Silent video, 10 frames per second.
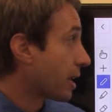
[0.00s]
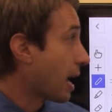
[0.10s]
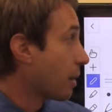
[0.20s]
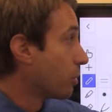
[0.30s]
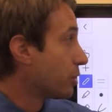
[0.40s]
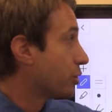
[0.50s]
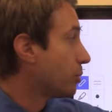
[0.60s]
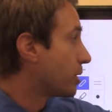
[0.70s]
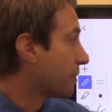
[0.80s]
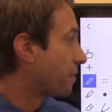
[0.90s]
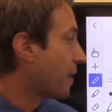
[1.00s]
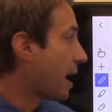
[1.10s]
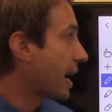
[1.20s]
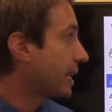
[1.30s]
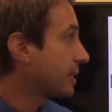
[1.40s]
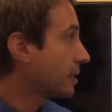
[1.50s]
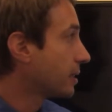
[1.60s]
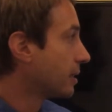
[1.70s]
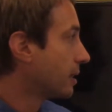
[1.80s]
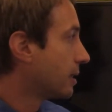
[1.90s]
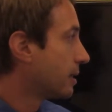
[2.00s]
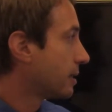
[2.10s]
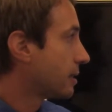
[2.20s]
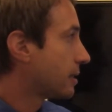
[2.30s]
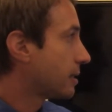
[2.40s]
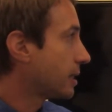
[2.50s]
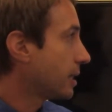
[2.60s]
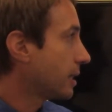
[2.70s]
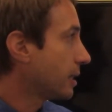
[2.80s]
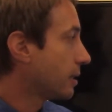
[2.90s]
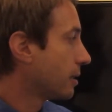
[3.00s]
I want you to find CBD.